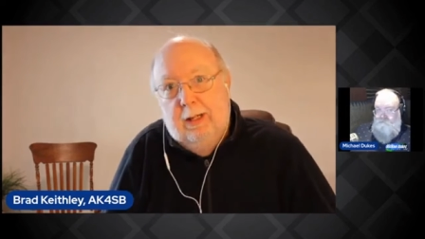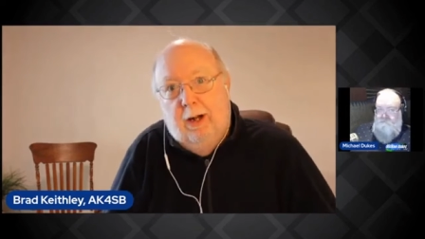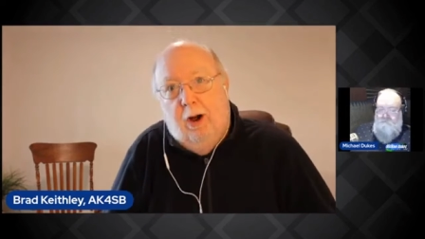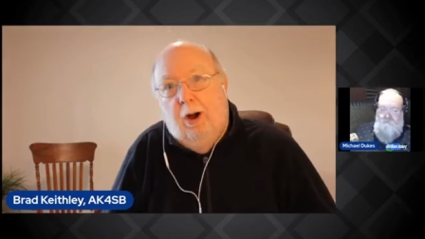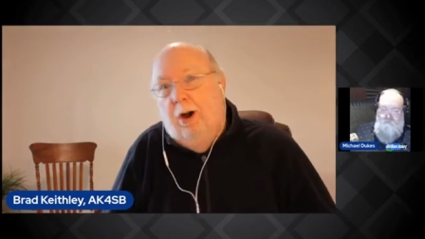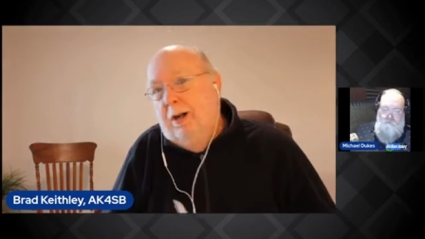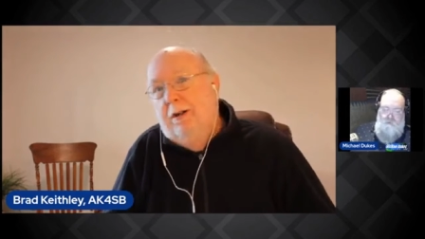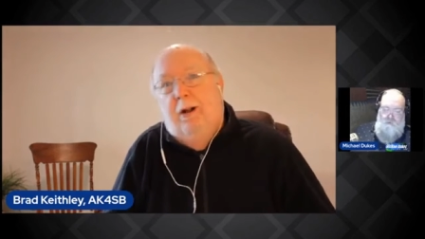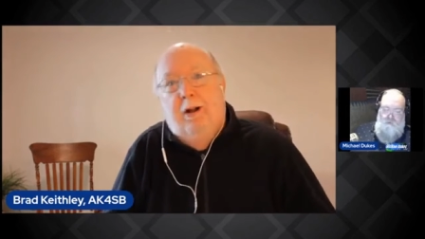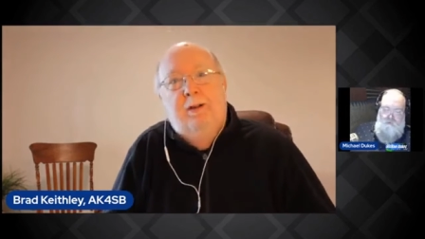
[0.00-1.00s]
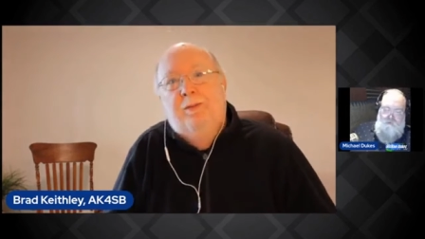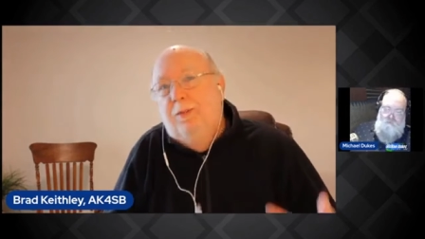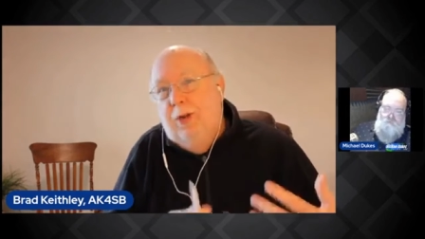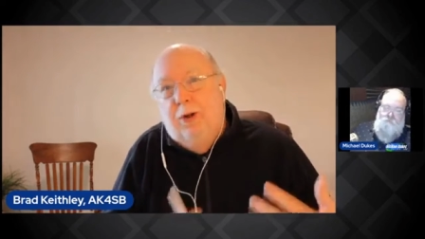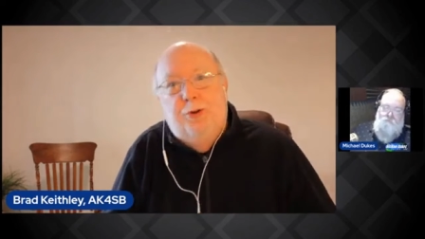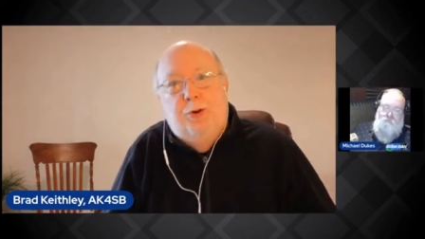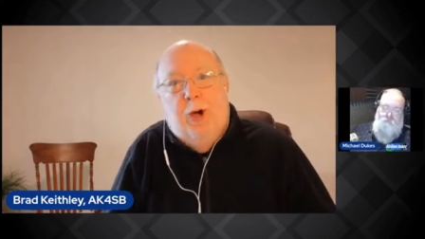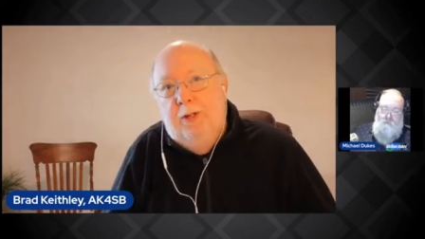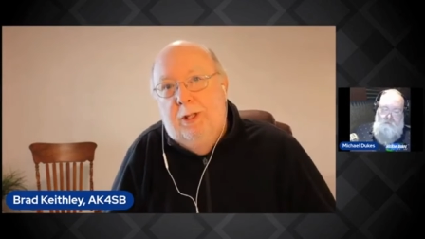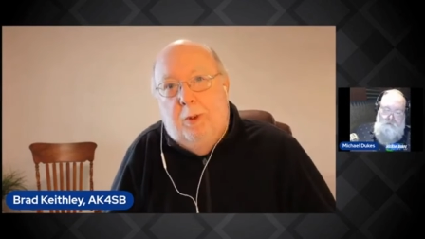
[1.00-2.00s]
aren't aren't you know
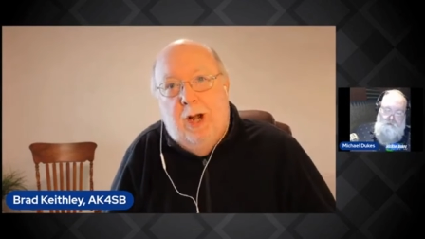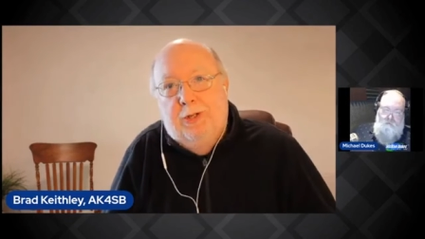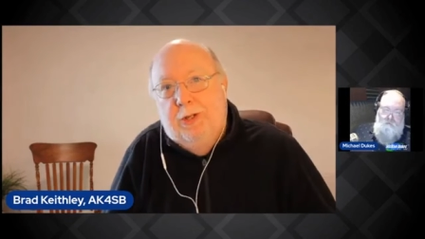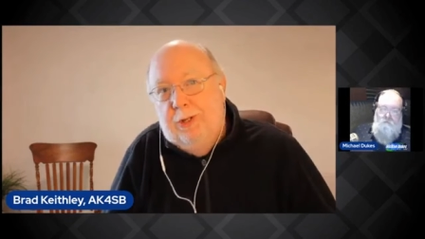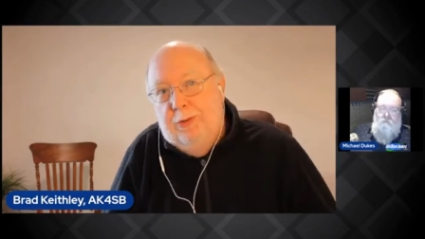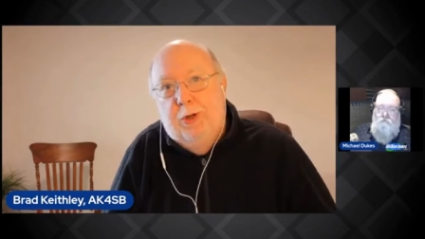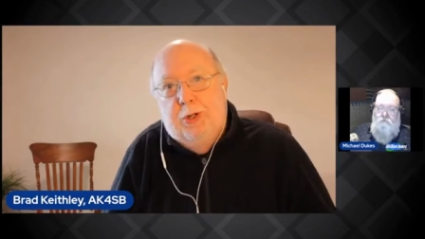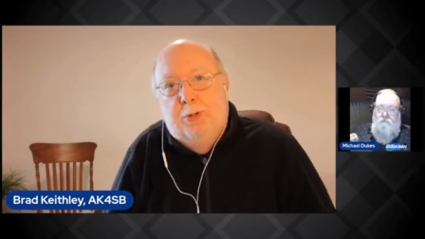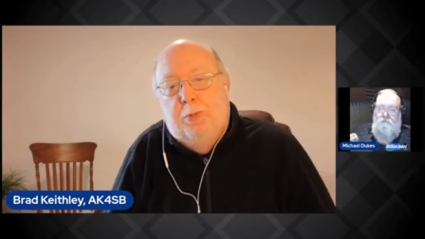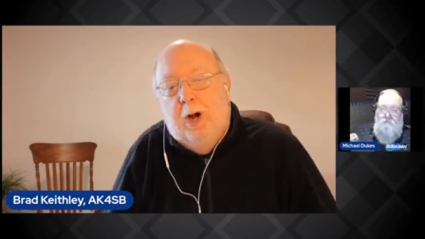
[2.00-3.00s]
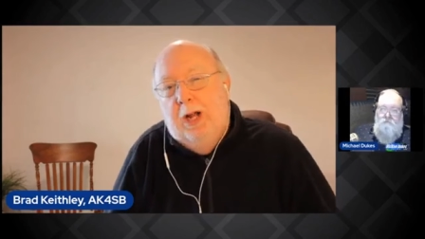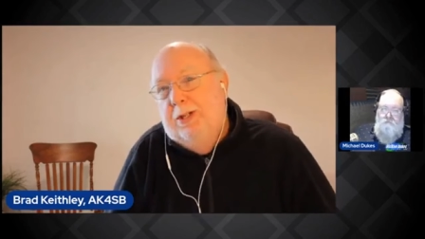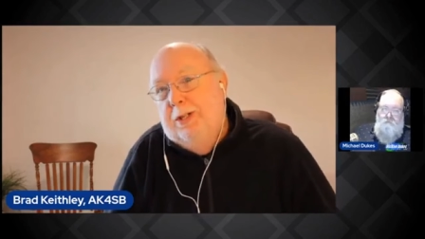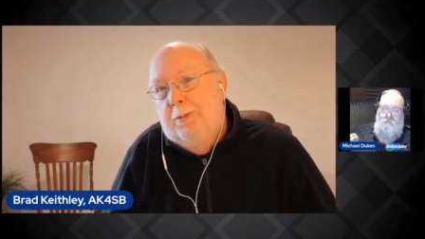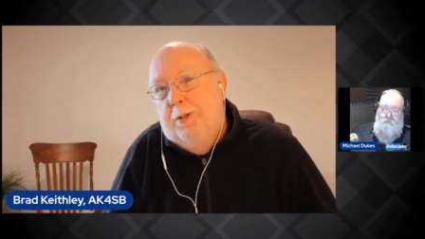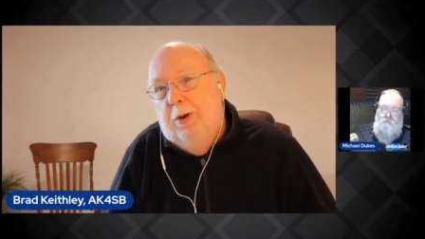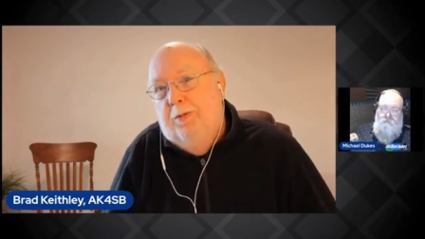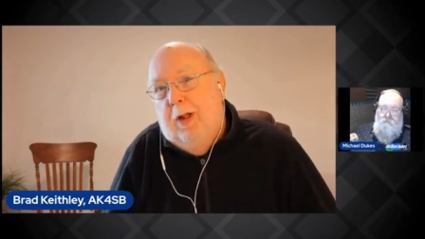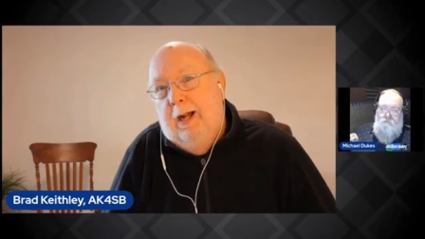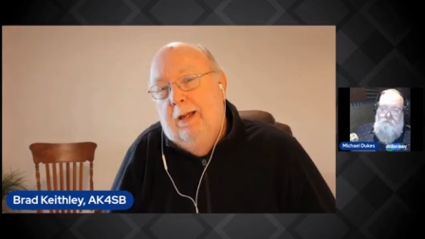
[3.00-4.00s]
driving the prices, the futures prices up to
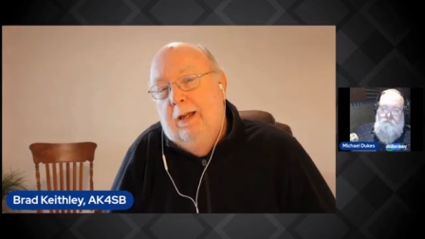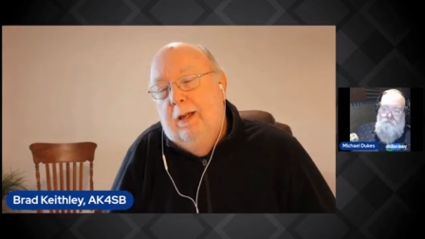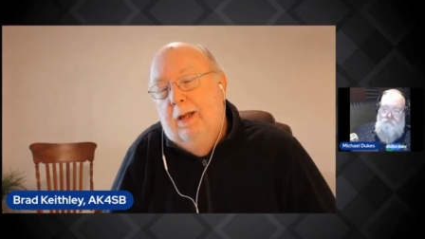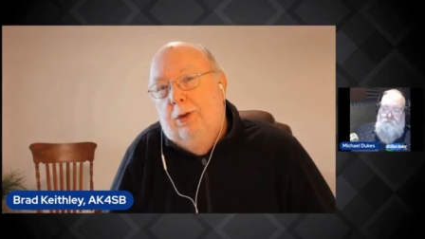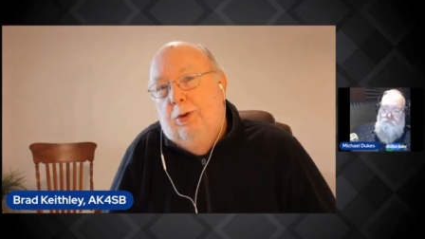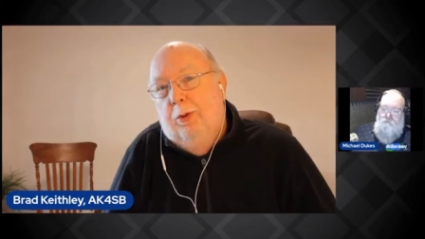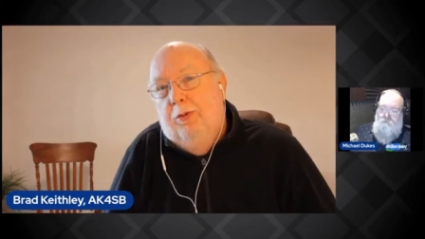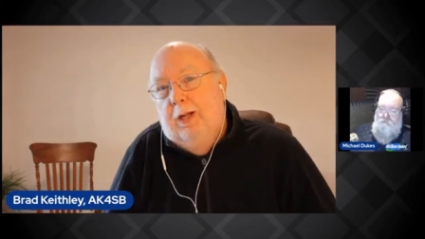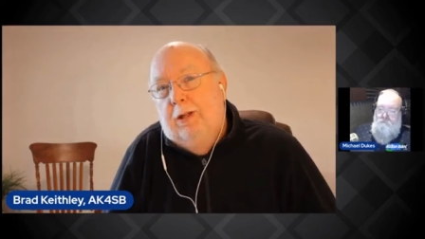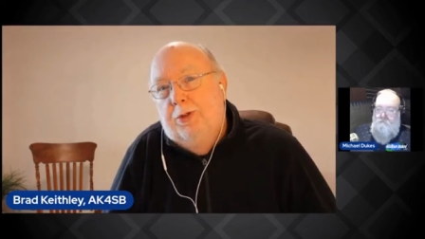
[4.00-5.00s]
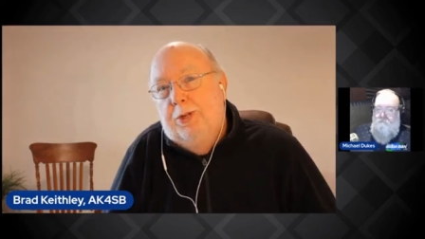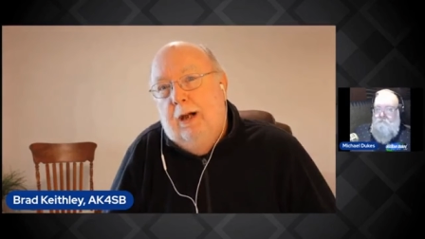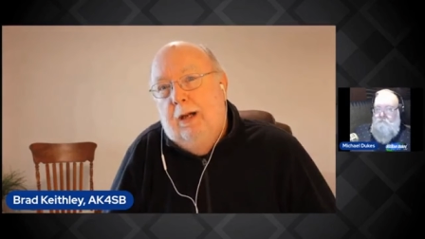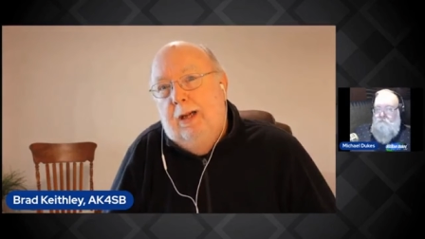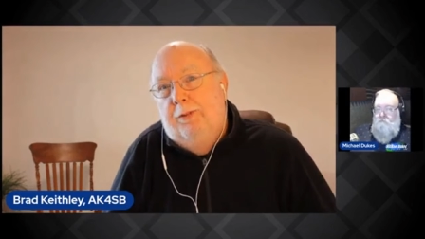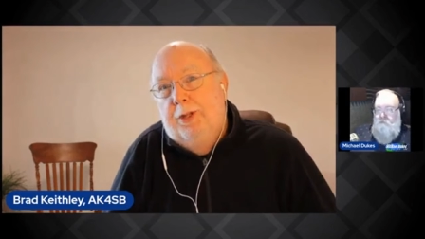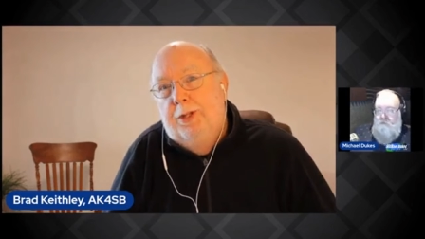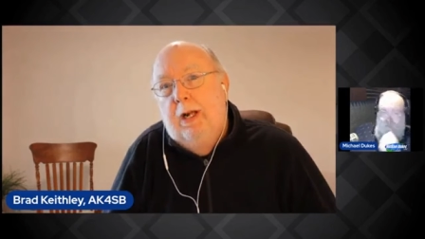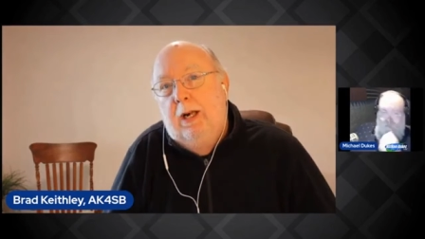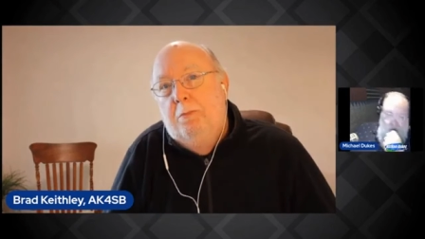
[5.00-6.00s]
reflect to reflect those higher levels.
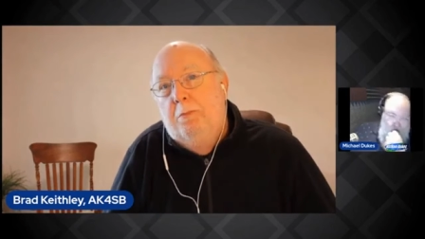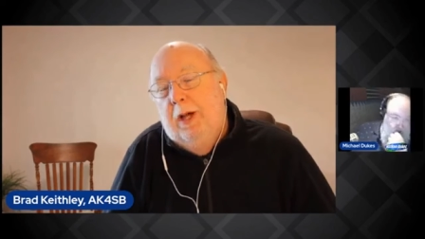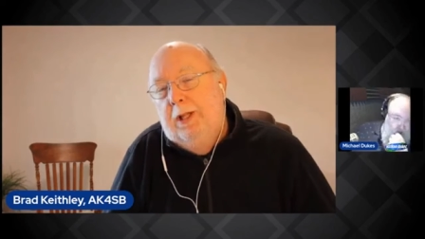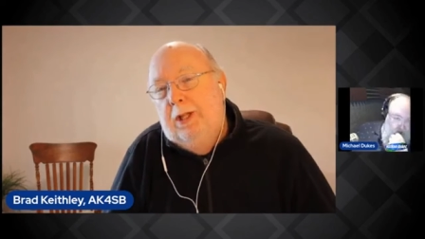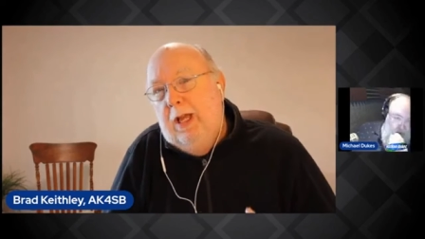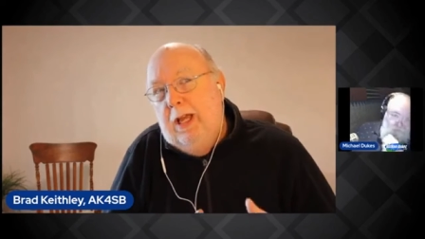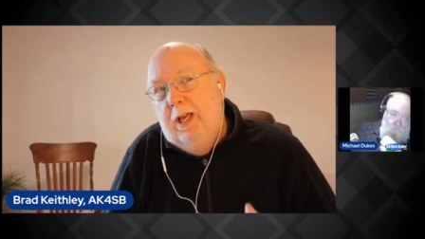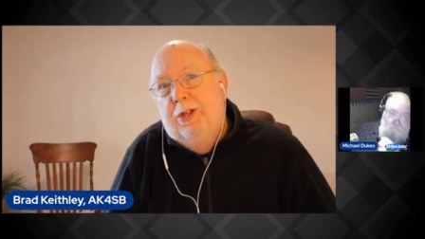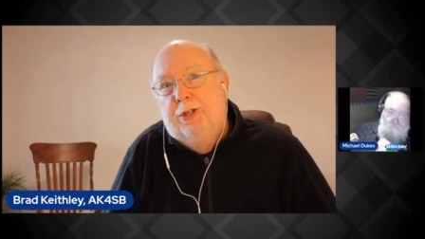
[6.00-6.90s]
But there is